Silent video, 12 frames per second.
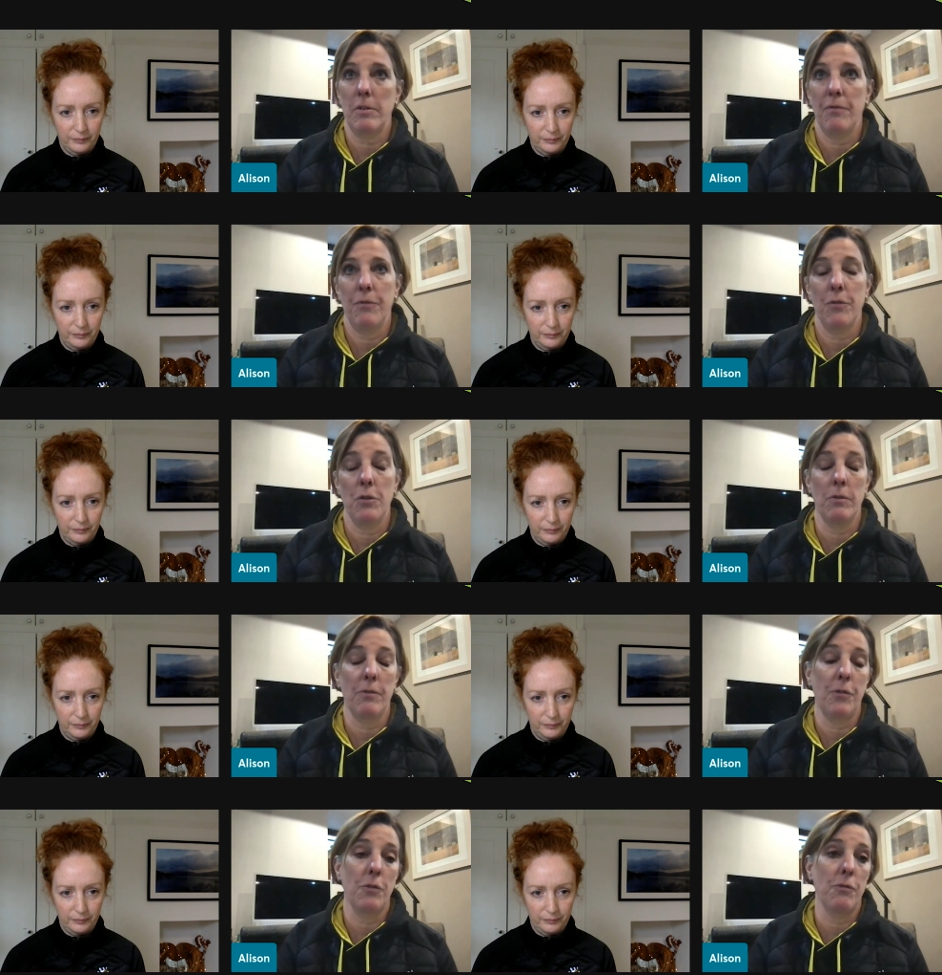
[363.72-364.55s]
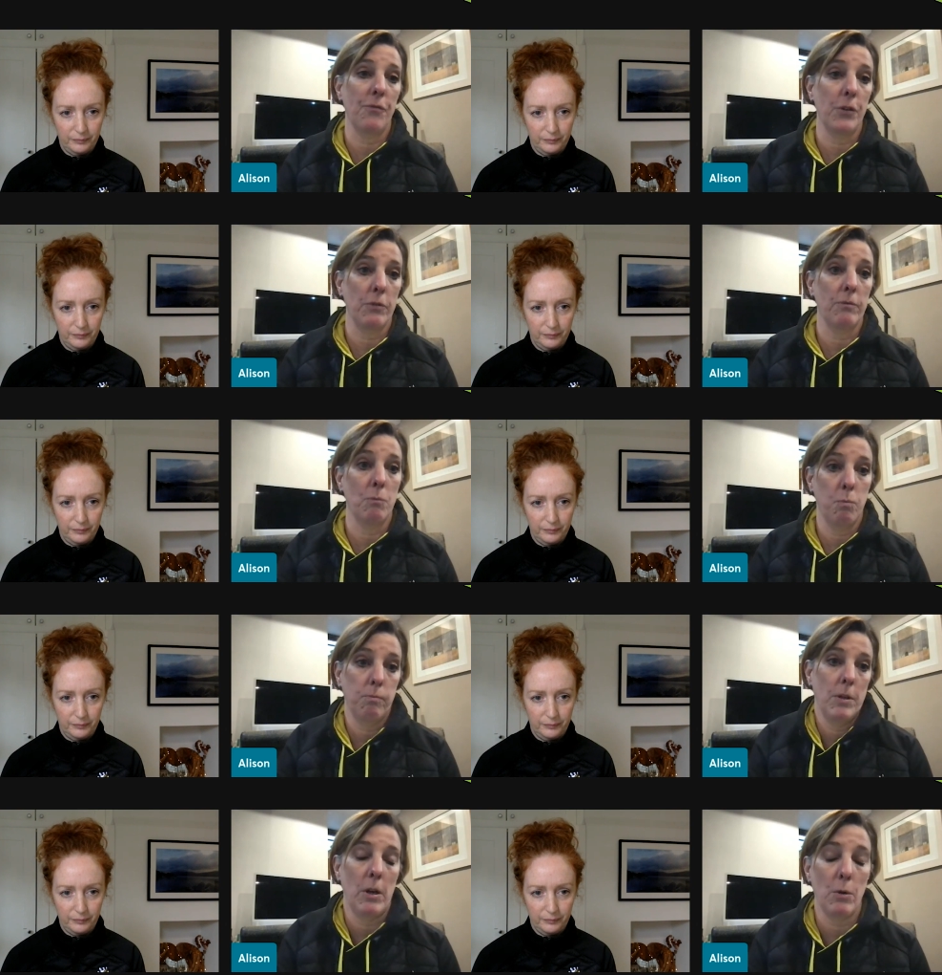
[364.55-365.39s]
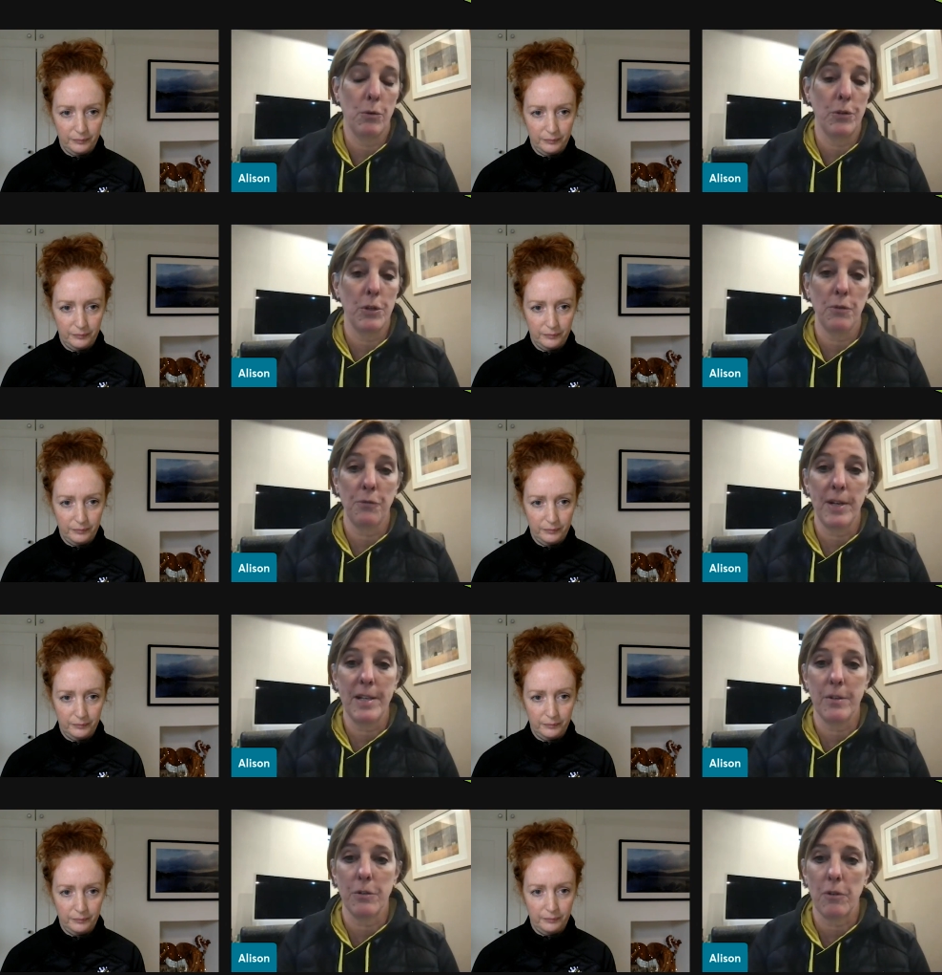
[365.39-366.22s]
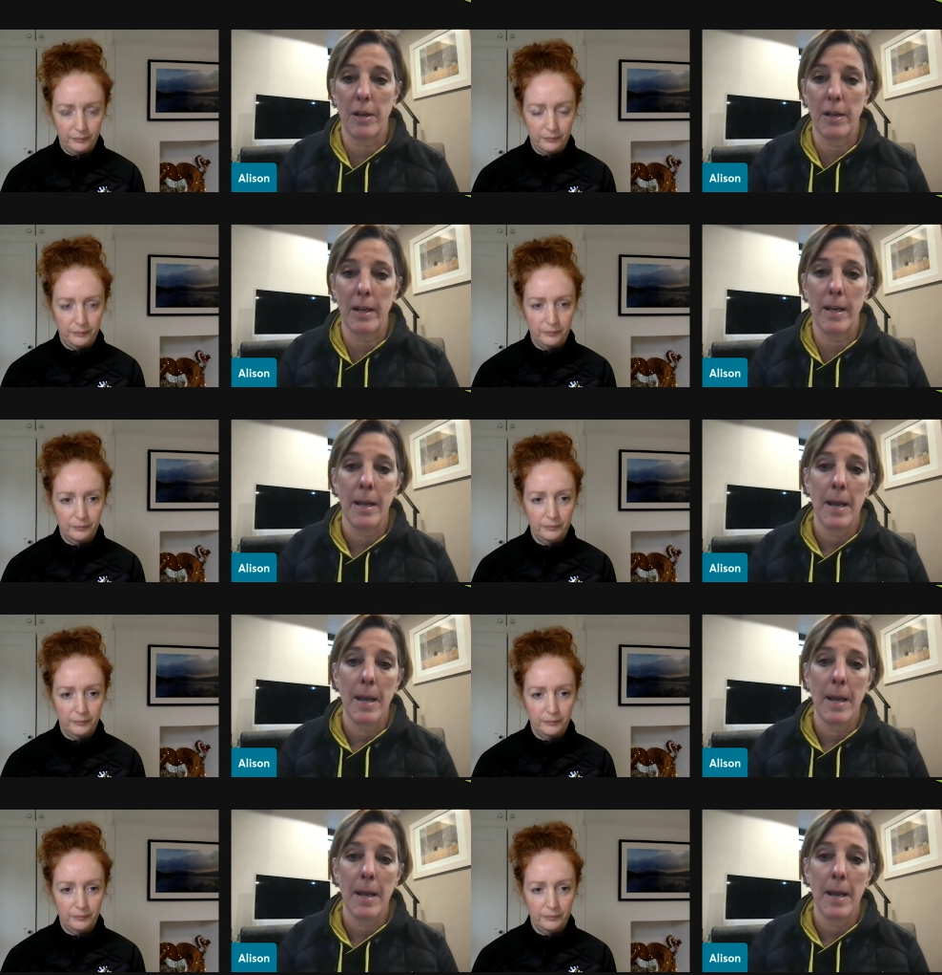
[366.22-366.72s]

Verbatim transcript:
Speaker 1: for, for, for, you know, good enough reasons really.